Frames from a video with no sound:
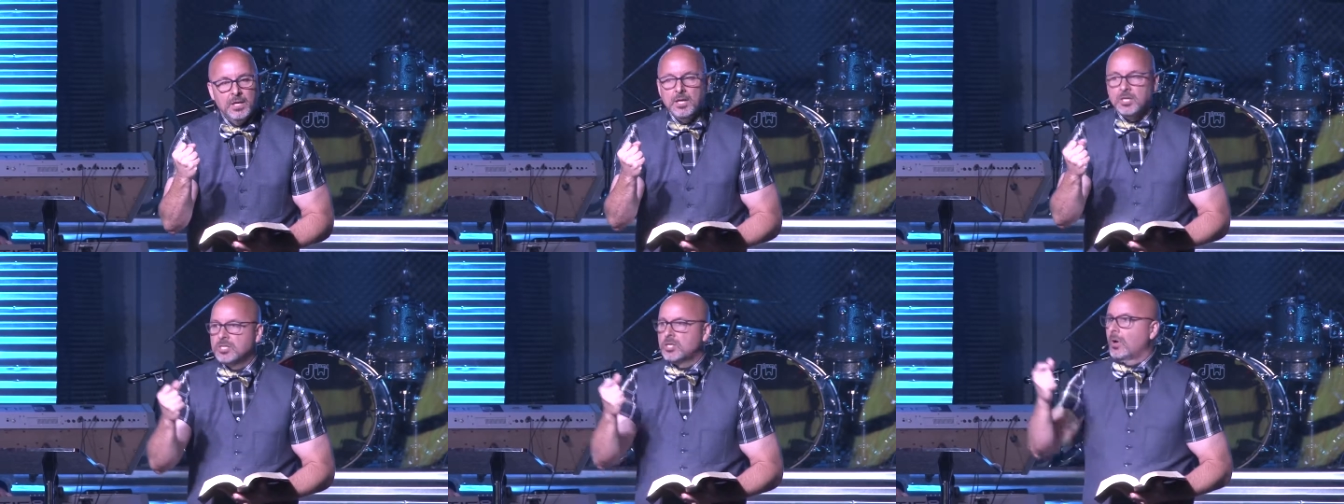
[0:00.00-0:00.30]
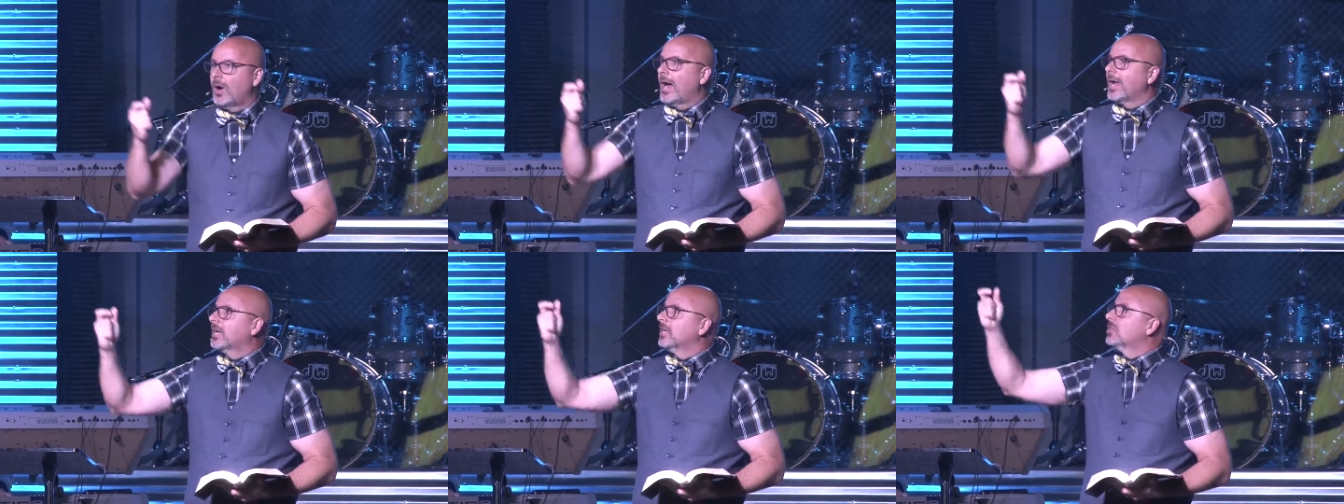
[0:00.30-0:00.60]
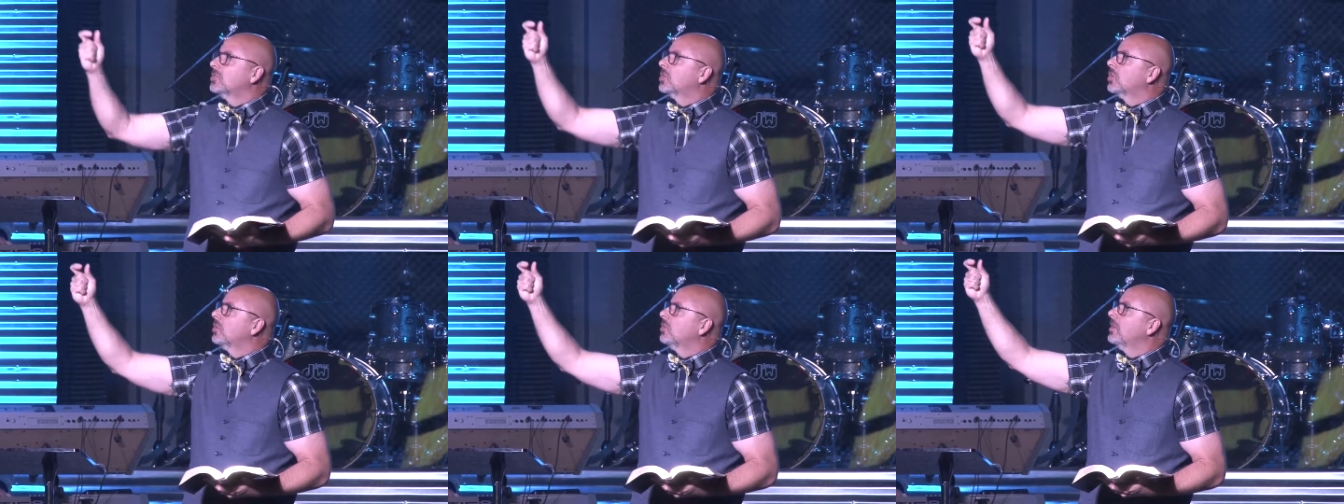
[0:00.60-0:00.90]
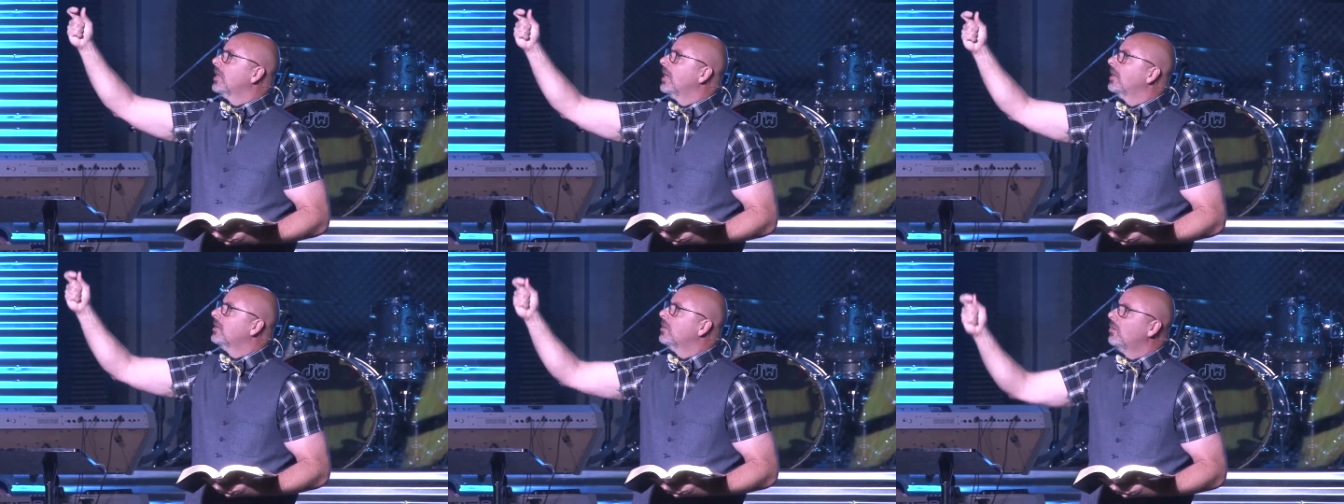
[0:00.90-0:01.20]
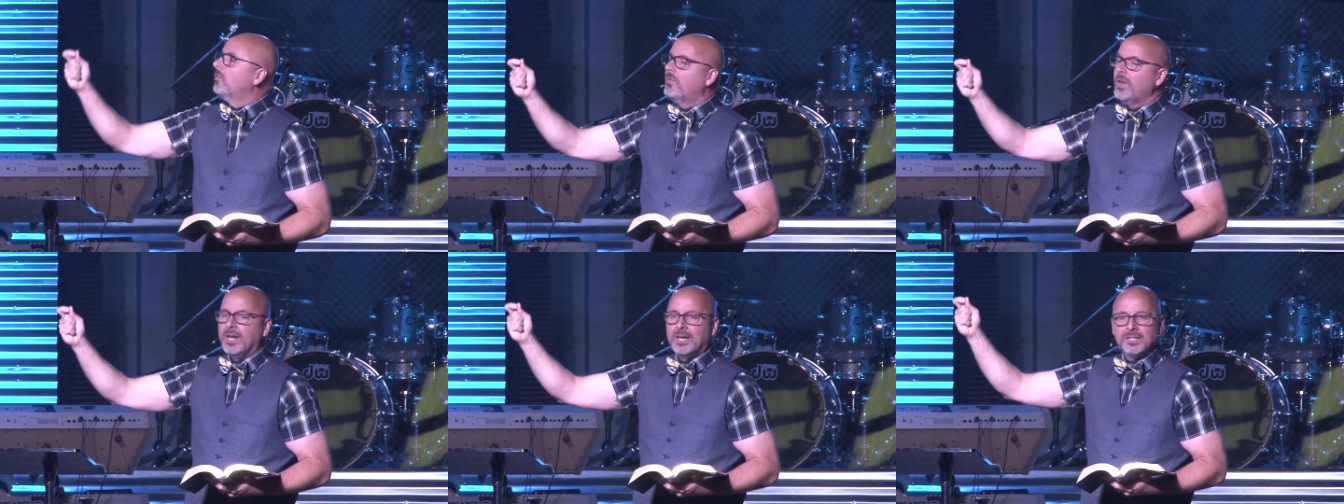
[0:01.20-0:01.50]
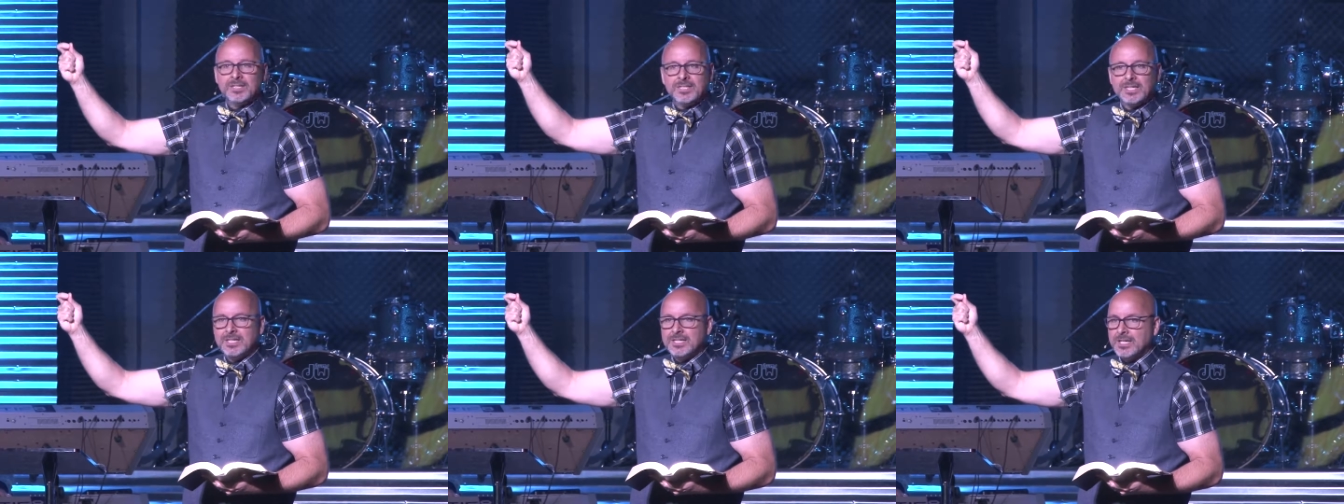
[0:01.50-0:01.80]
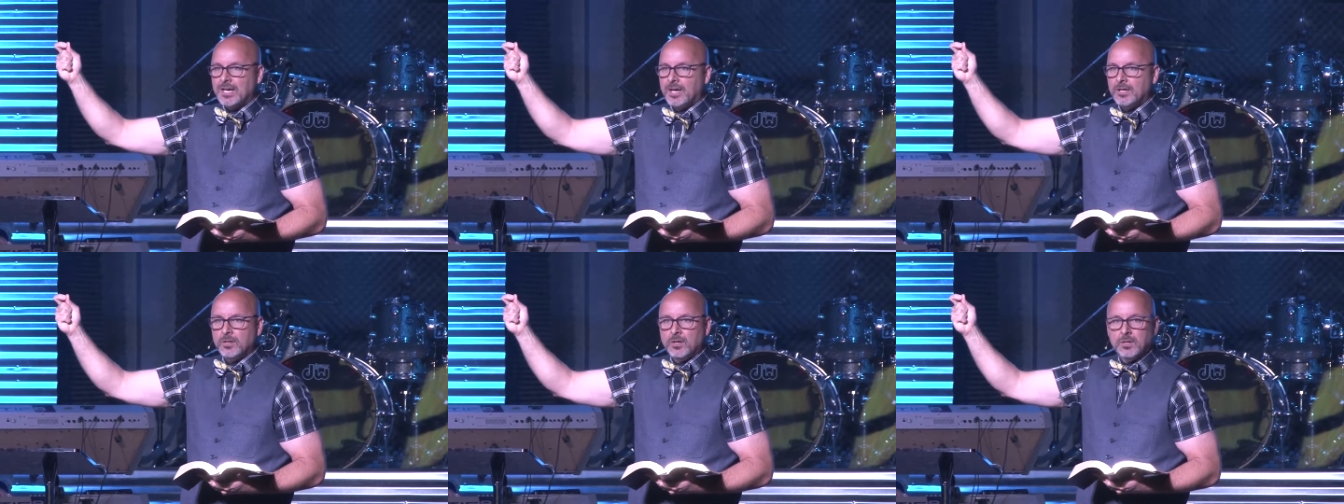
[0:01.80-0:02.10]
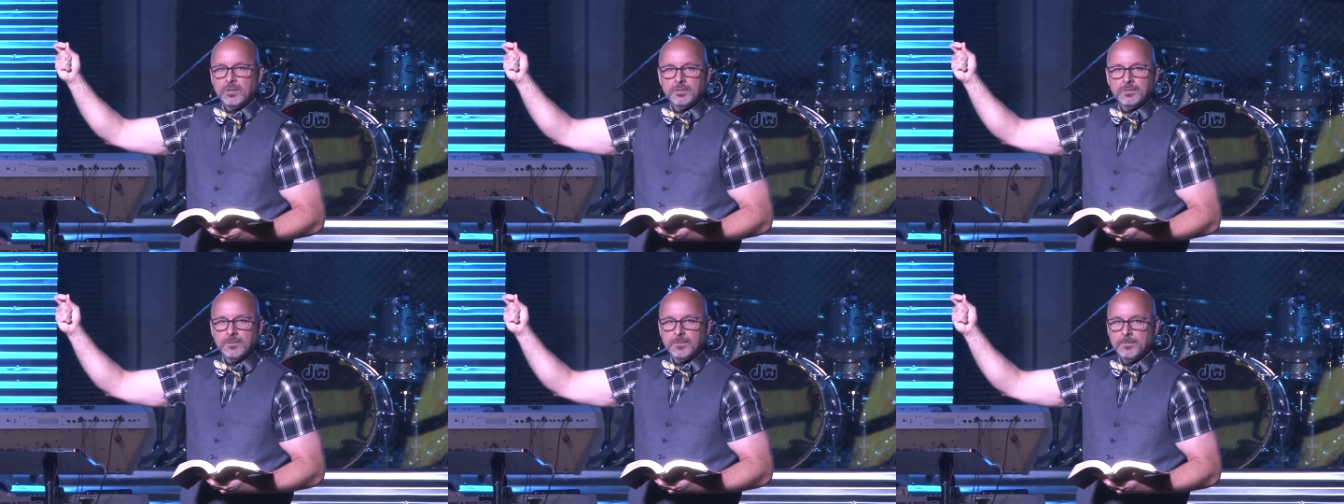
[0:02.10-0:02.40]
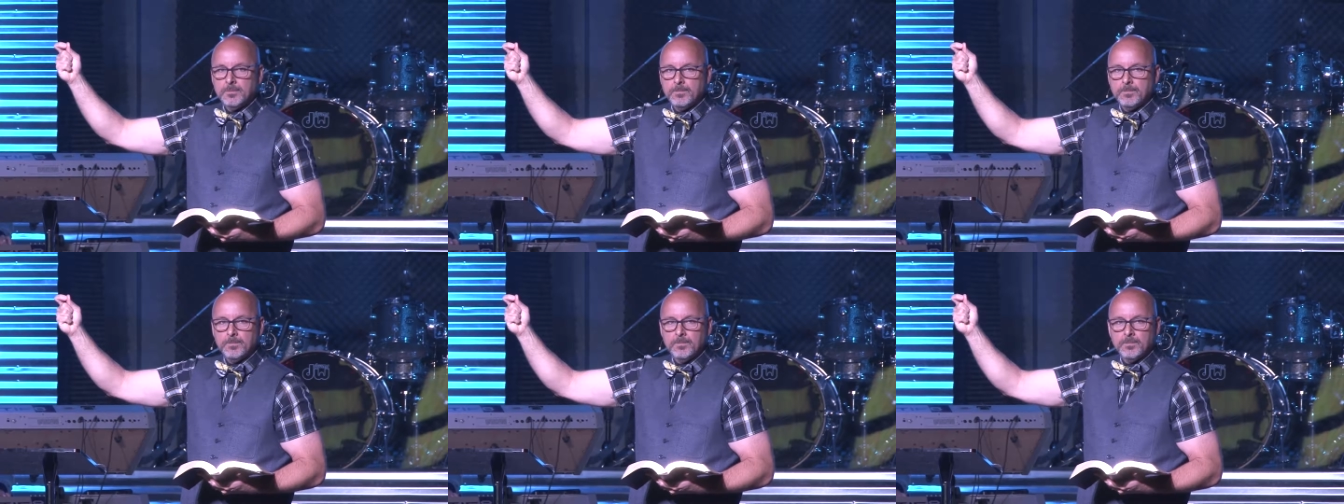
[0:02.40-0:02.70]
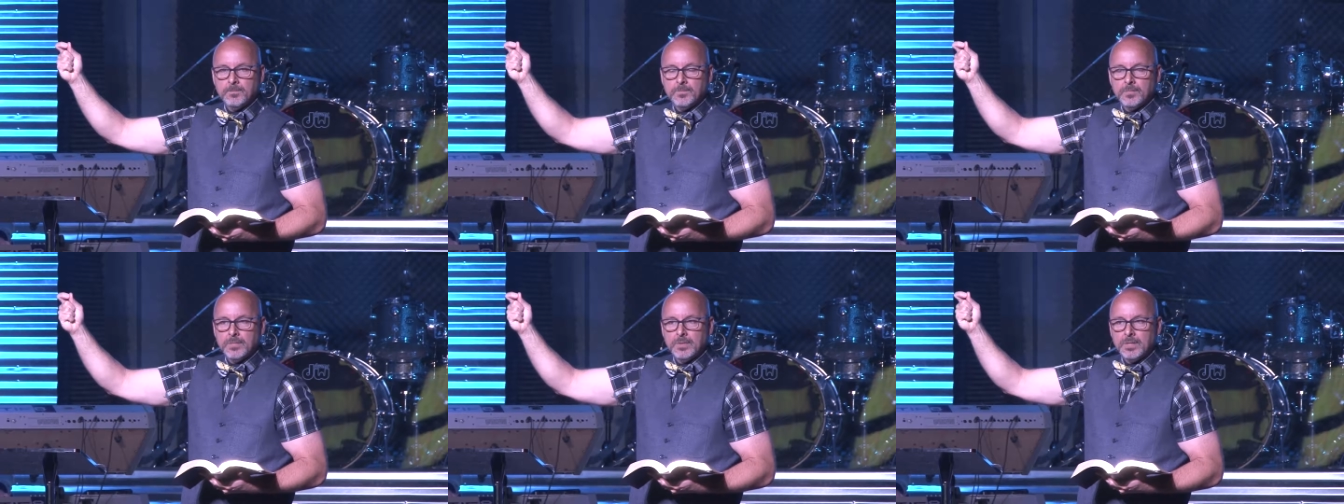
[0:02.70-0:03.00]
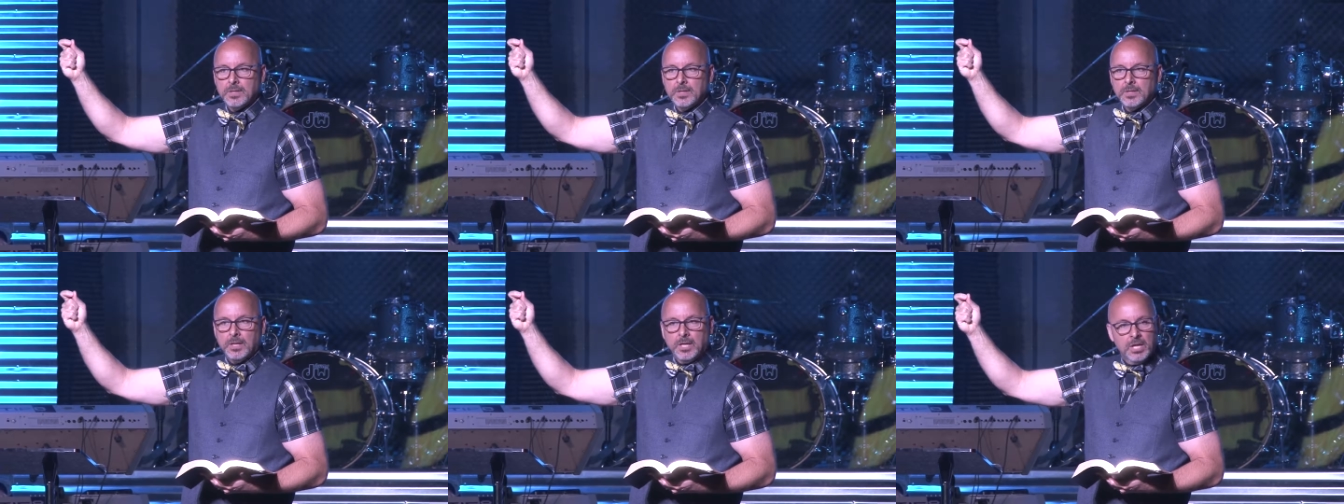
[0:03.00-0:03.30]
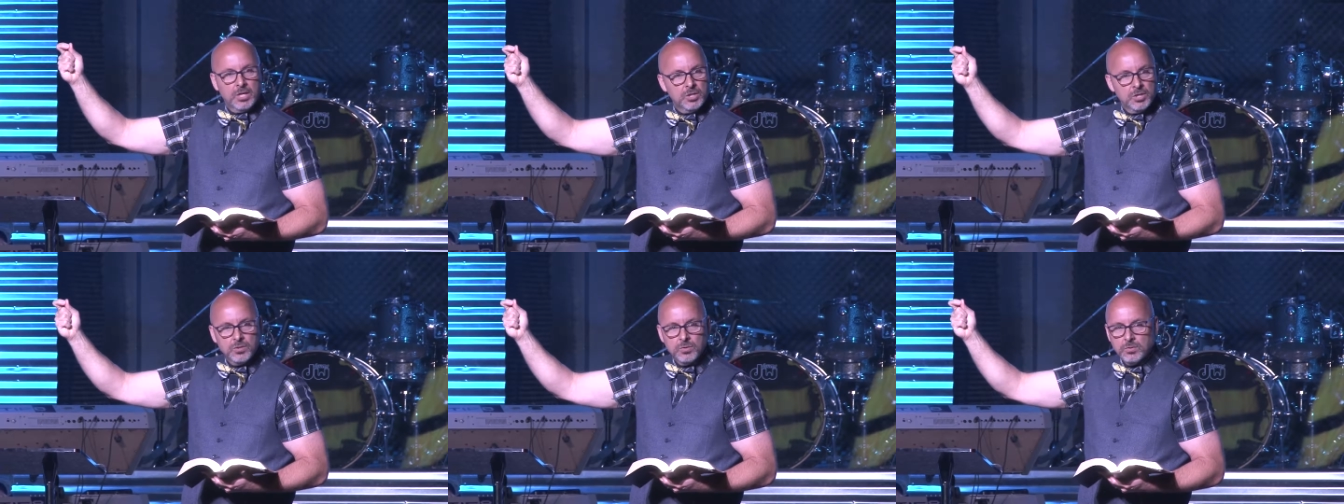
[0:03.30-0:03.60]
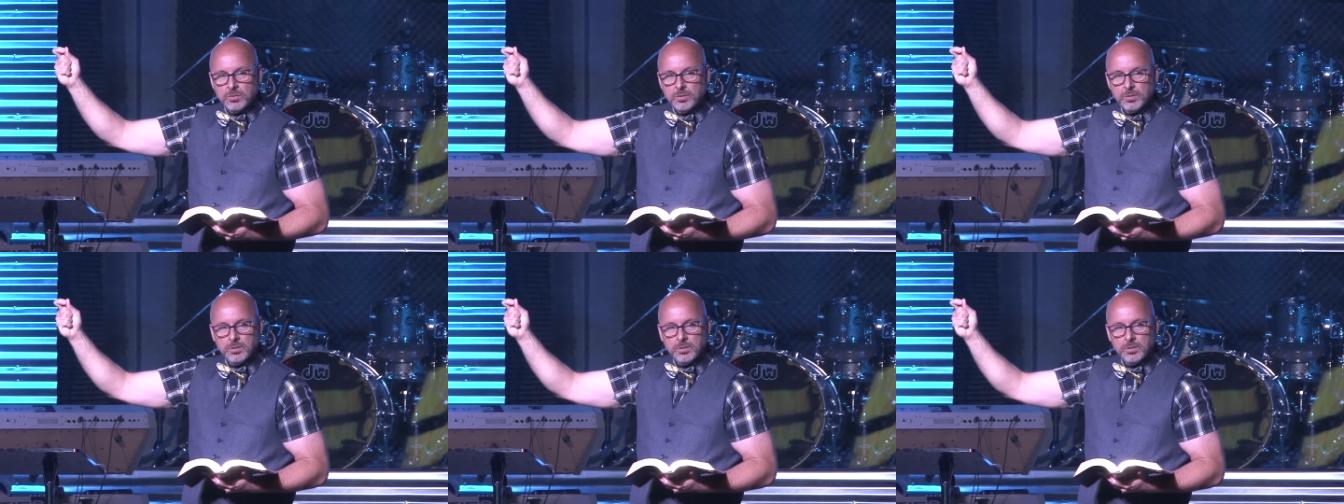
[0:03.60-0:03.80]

so I can turn that no vacancy sign on? Can you?